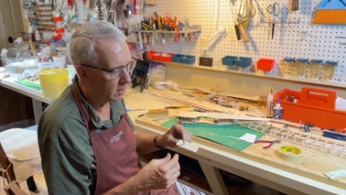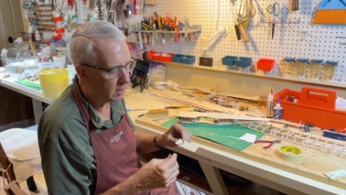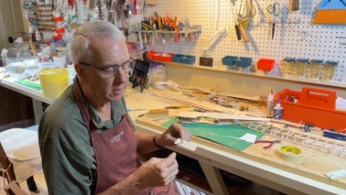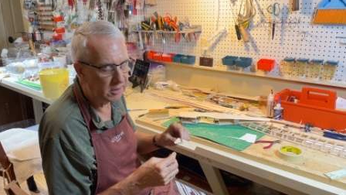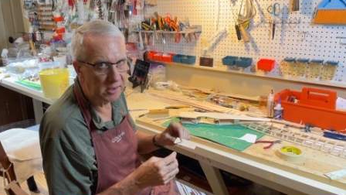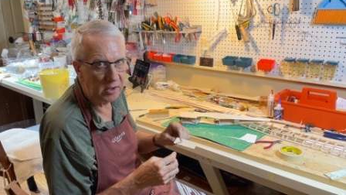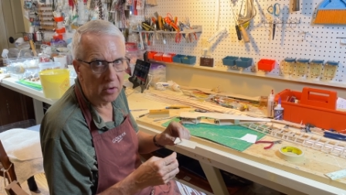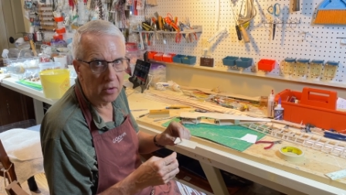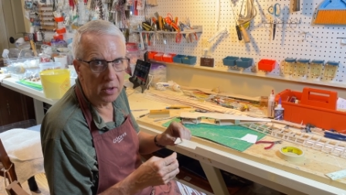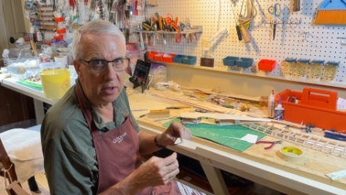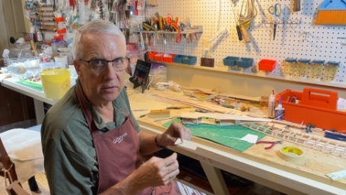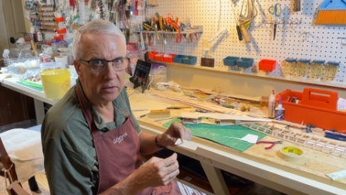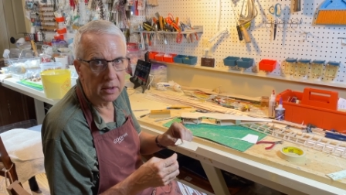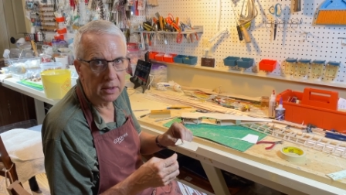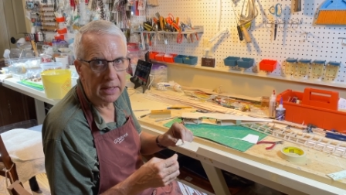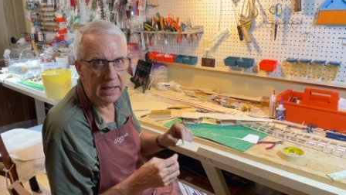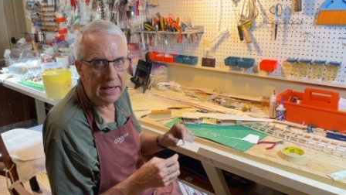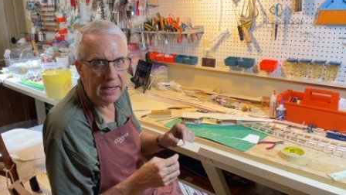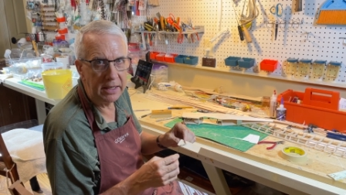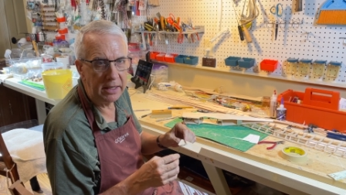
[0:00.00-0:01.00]
sewing of the
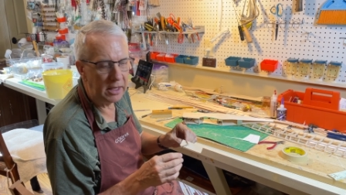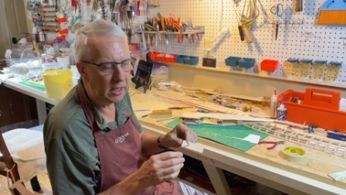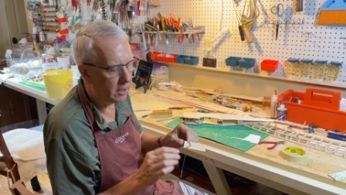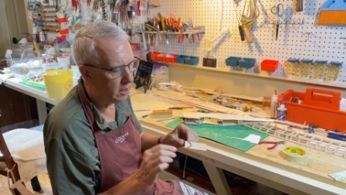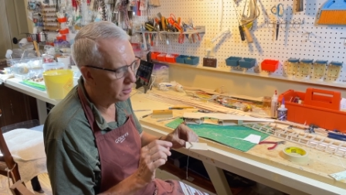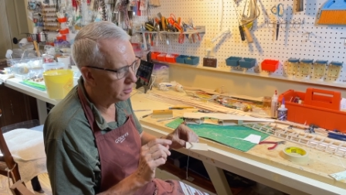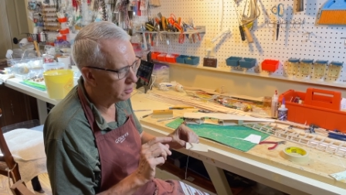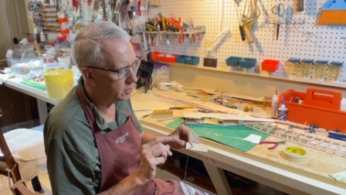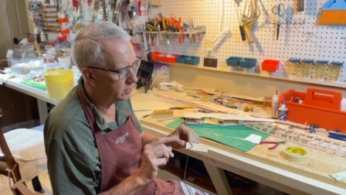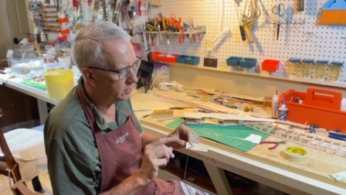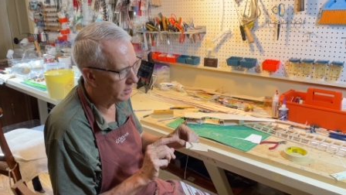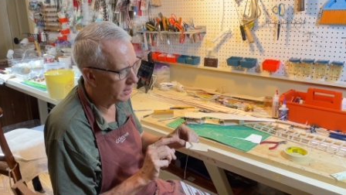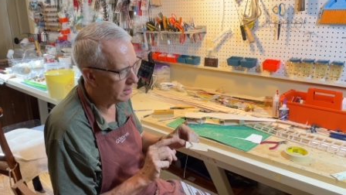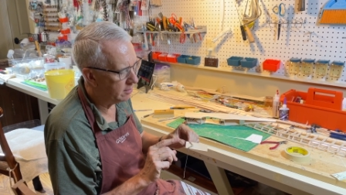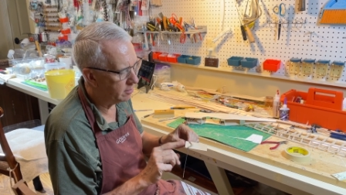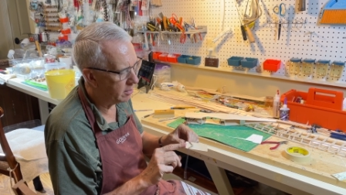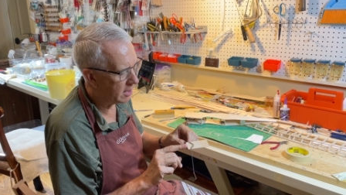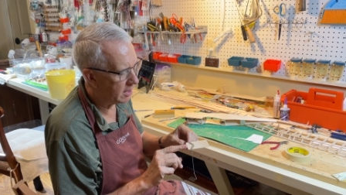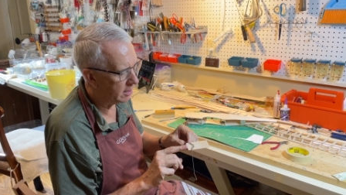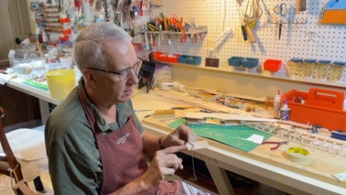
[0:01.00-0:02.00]
landing gear to the
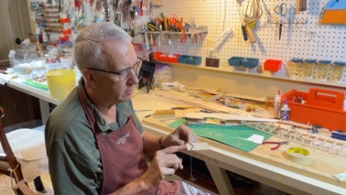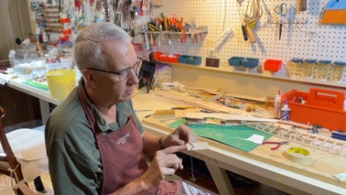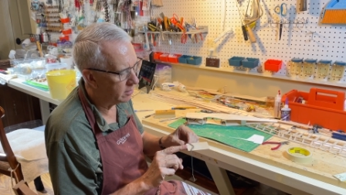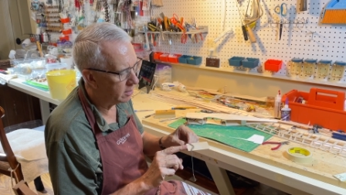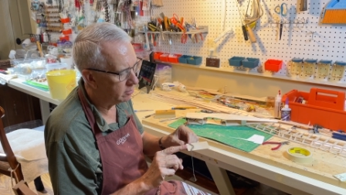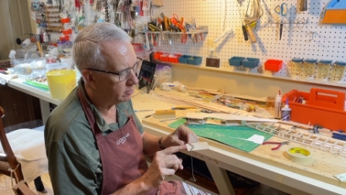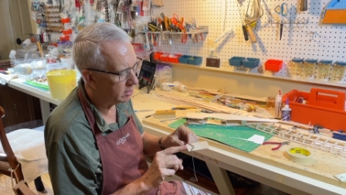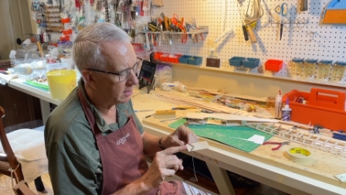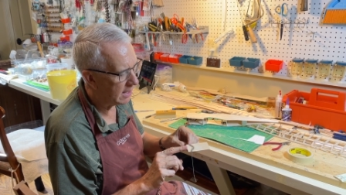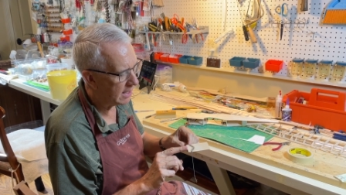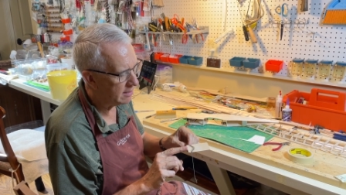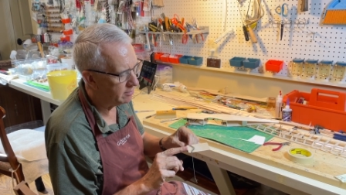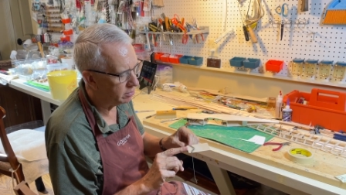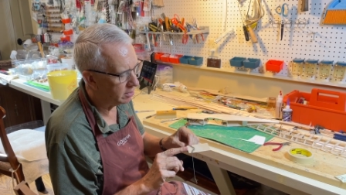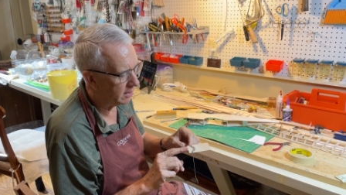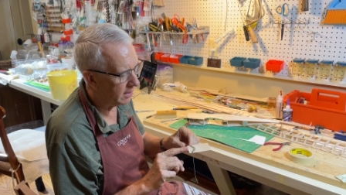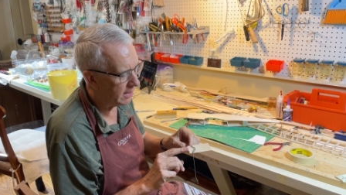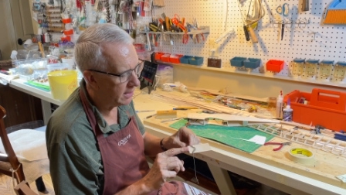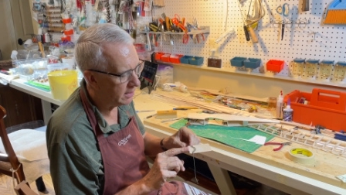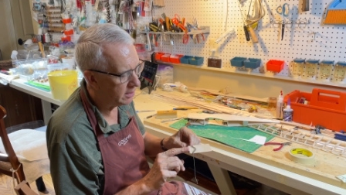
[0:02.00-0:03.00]
bottom ply
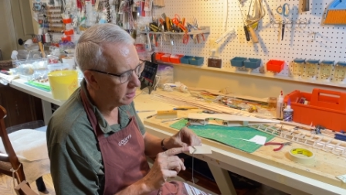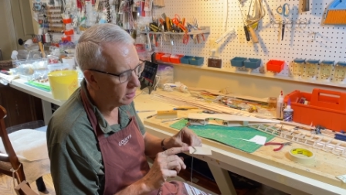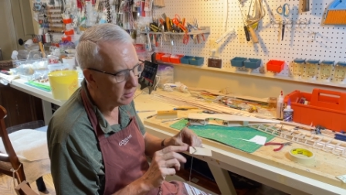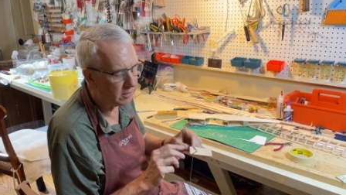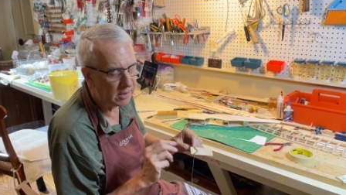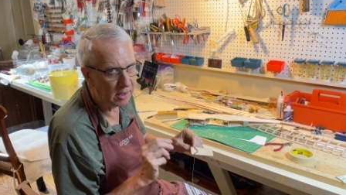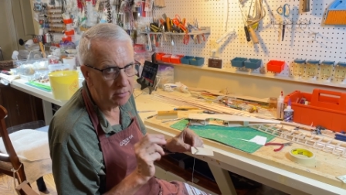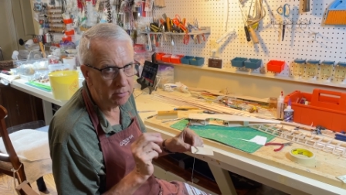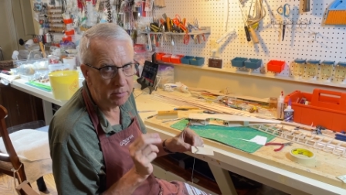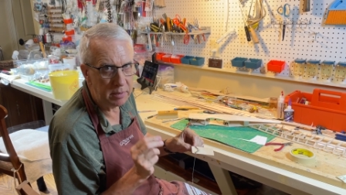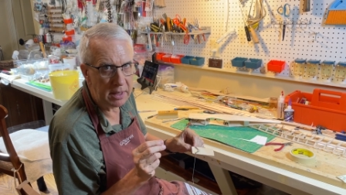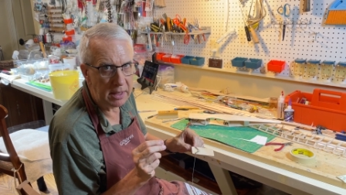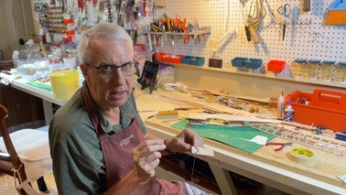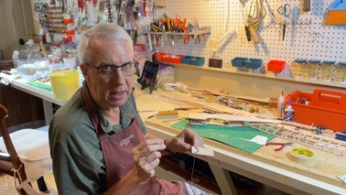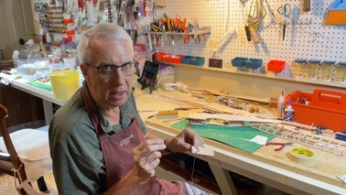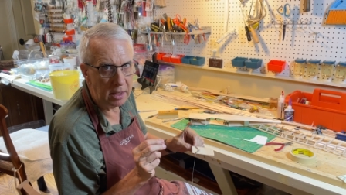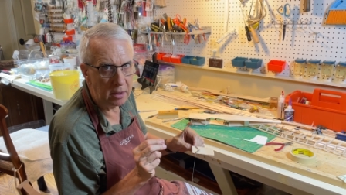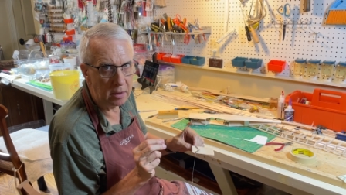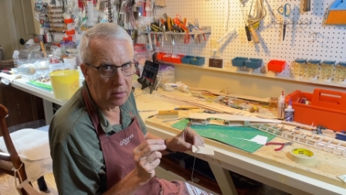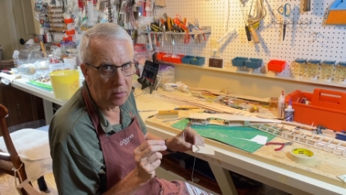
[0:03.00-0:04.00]
plate using
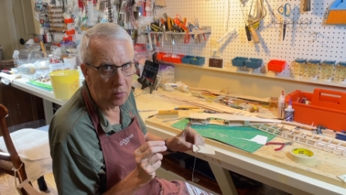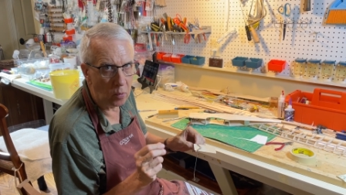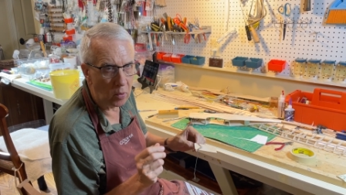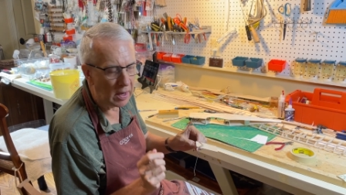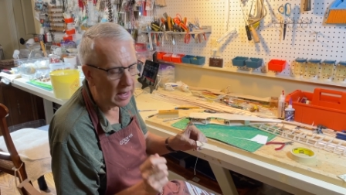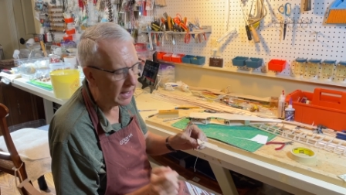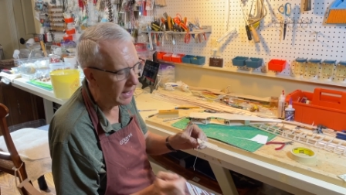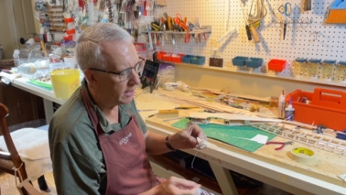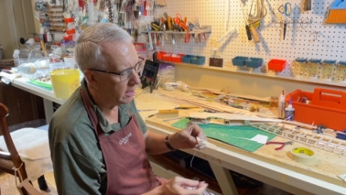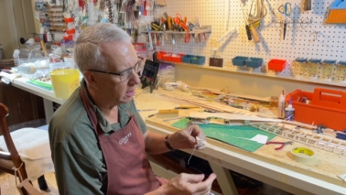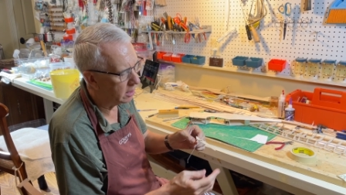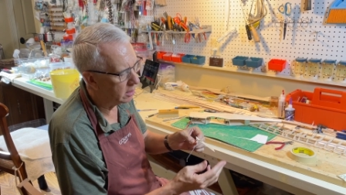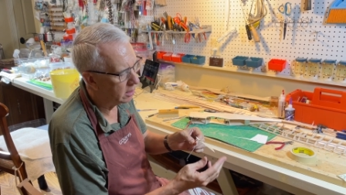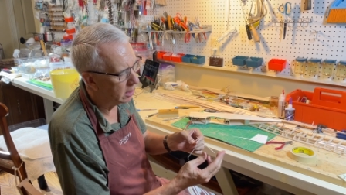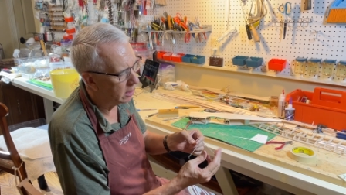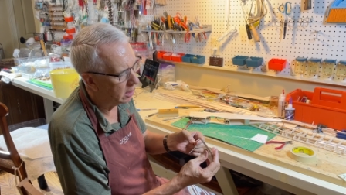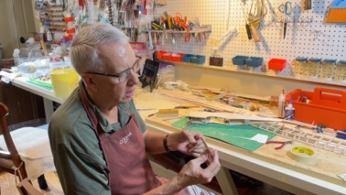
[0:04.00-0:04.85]
beading wire.